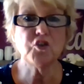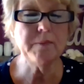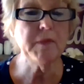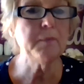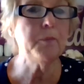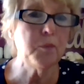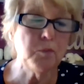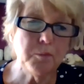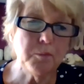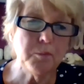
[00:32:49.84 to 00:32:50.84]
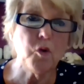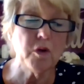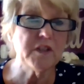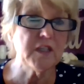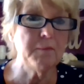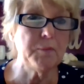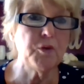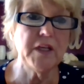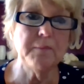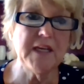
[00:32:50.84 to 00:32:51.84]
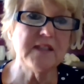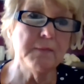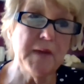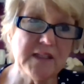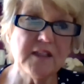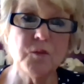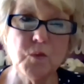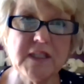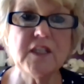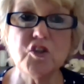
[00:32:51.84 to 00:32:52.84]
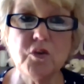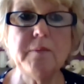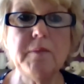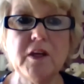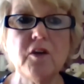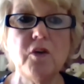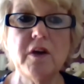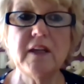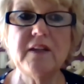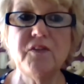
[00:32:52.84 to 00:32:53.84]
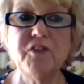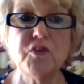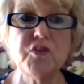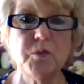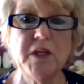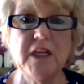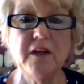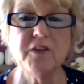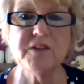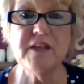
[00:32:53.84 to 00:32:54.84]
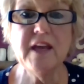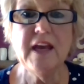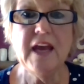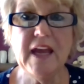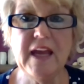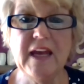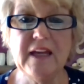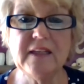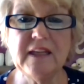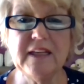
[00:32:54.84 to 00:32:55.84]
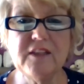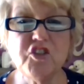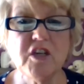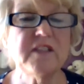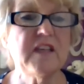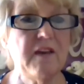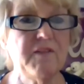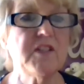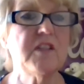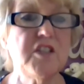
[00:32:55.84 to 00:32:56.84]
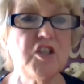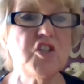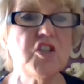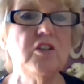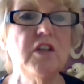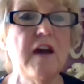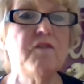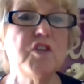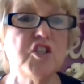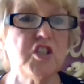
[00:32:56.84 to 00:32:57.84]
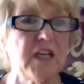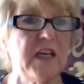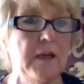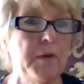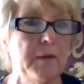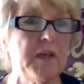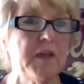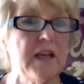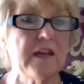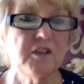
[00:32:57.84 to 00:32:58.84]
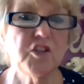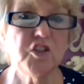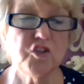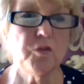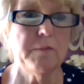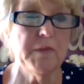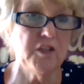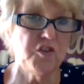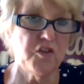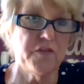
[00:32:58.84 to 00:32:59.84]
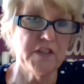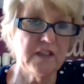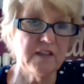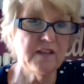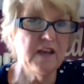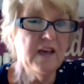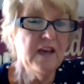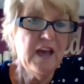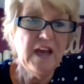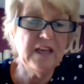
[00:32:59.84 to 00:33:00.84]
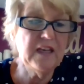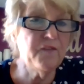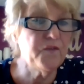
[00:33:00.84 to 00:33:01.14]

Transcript: treatment courts can be pretty amazing. My son was in a treatment court in the first 3 years, and it just gave us additional leverage to keep him connected to treatment and services. And if